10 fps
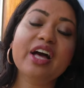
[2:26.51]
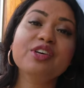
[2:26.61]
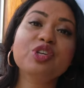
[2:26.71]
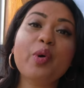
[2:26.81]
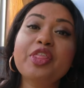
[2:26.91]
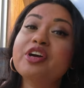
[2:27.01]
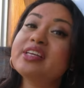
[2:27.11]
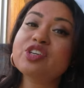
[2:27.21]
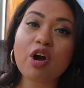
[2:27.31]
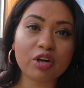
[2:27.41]
So whether
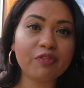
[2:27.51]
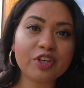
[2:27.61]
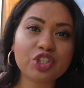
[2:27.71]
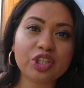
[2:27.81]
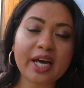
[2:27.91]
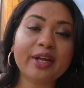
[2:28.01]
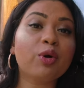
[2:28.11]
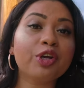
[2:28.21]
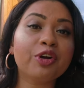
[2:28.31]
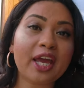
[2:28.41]
it's artificial light
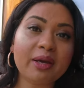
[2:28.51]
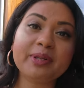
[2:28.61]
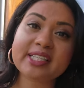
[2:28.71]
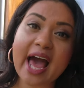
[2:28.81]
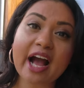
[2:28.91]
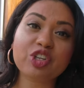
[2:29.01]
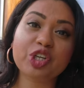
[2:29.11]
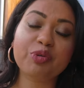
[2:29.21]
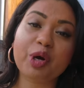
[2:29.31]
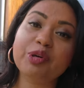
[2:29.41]
or you're able to actually
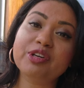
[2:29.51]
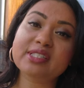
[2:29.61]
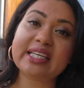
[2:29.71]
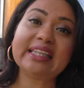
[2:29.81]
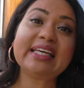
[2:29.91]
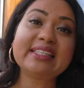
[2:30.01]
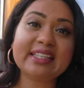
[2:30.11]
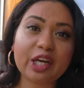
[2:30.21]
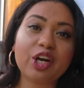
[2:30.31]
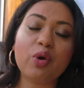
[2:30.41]
grow your seedlings
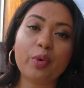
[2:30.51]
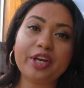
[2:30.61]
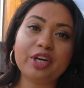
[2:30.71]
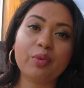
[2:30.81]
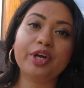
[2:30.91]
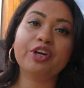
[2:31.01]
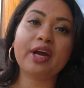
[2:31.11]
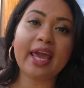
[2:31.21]
near a window where you're